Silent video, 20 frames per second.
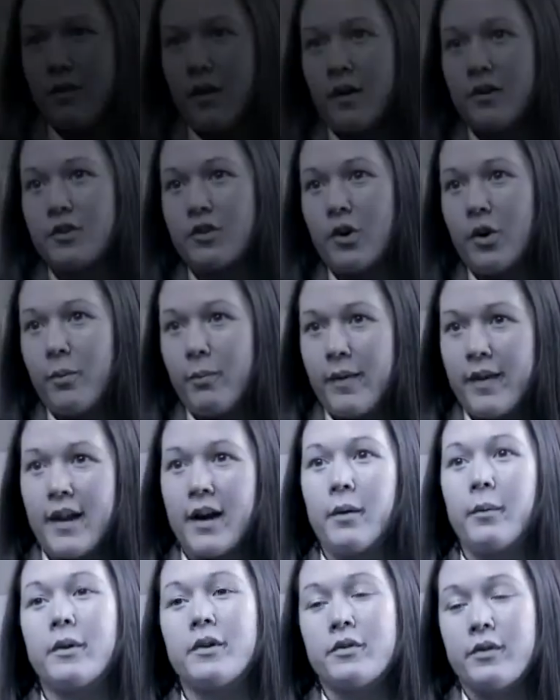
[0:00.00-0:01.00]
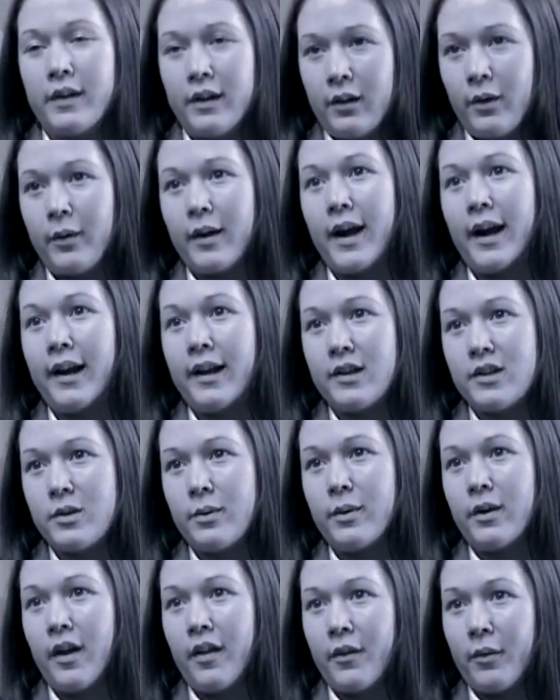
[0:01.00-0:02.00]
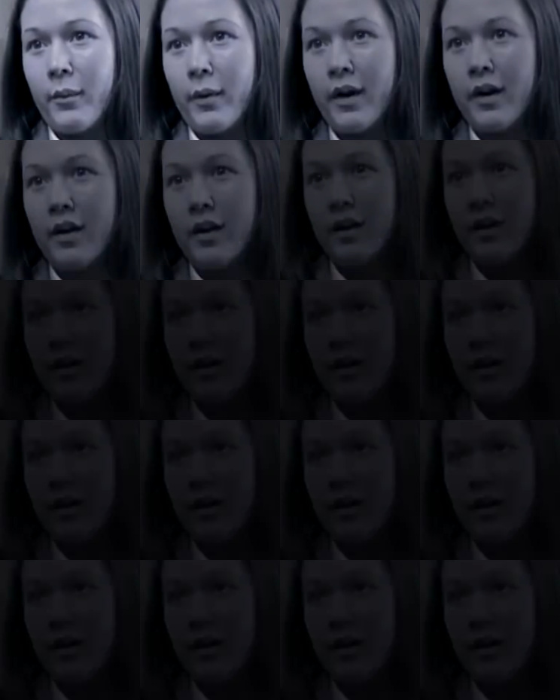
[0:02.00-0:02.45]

foster home and then I was relocated to another one.